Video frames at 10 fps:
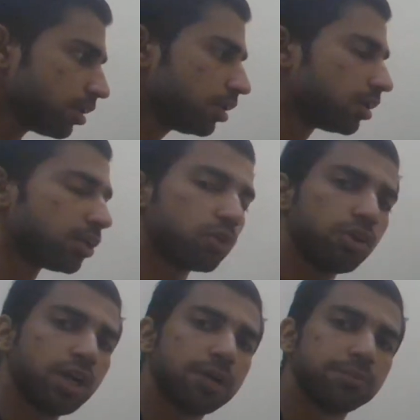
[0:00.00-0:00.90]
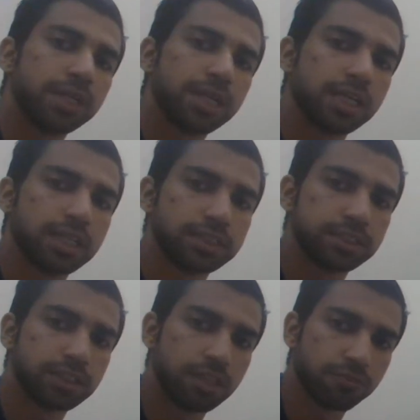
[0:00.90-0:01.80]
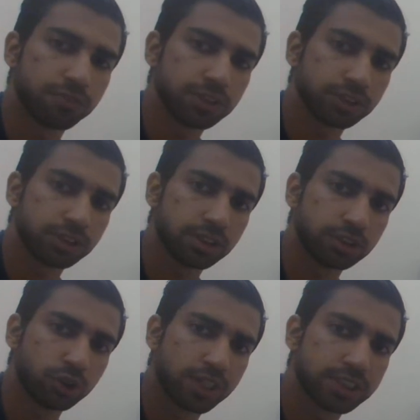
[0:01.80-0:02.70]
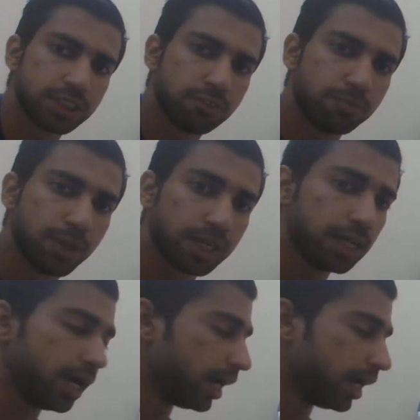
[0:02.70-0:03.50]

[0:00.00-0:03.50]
Holam as their first choice left back,